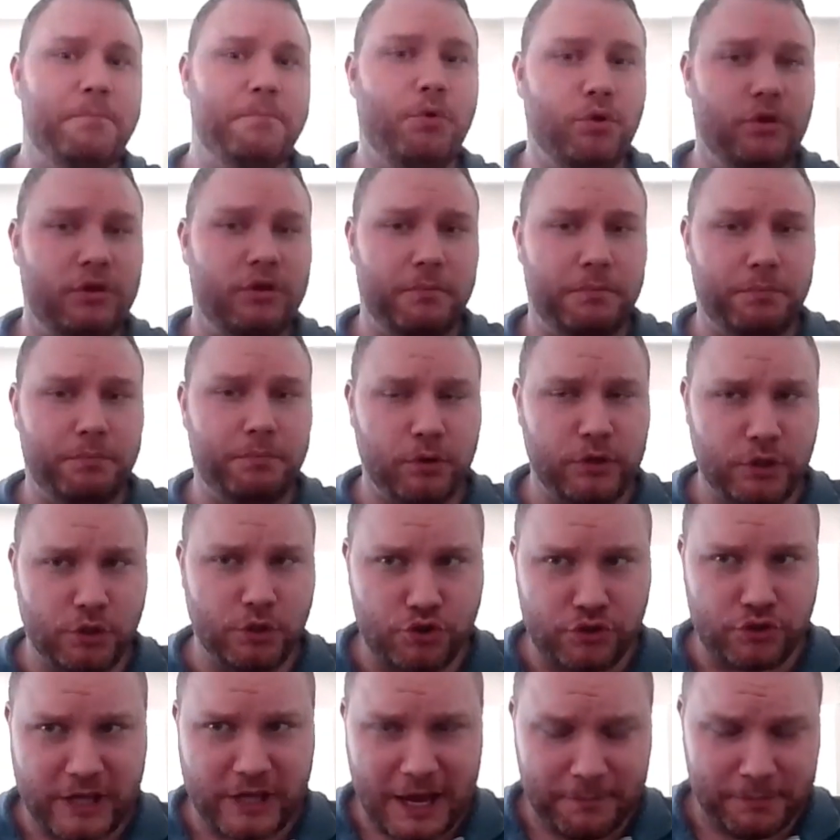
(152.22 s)
pull, pulling
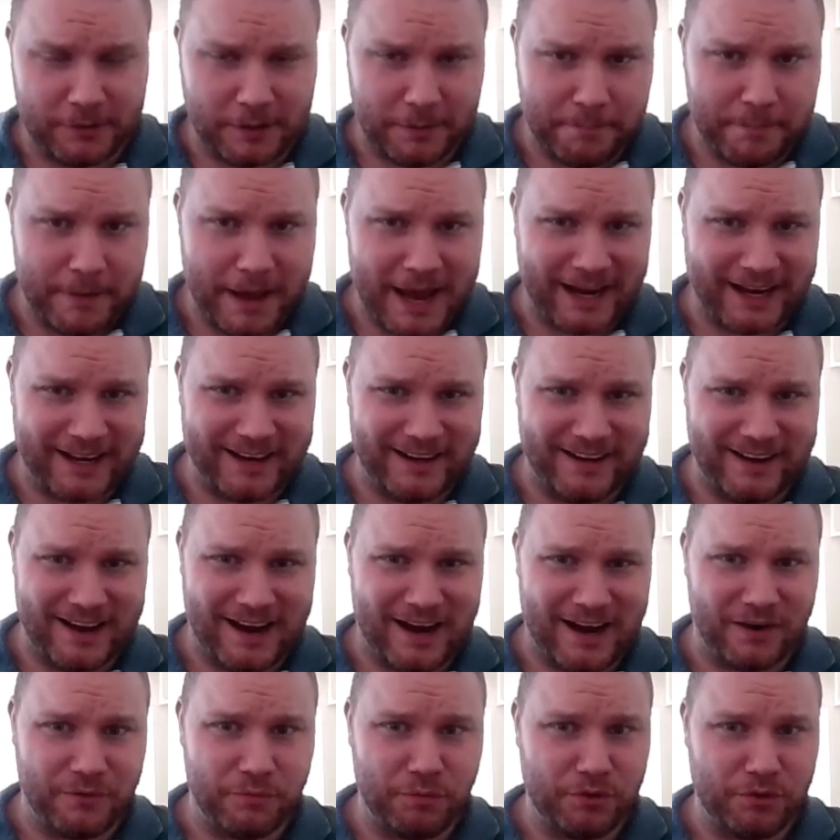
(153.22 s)
your scapula back and
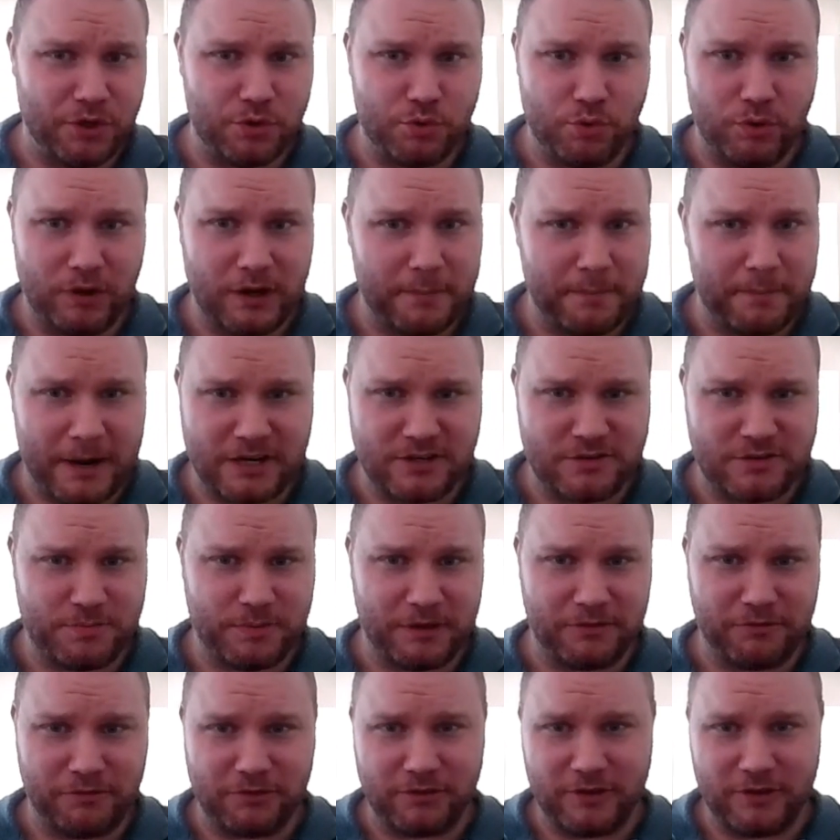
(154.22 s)
down when you're doing a bench press,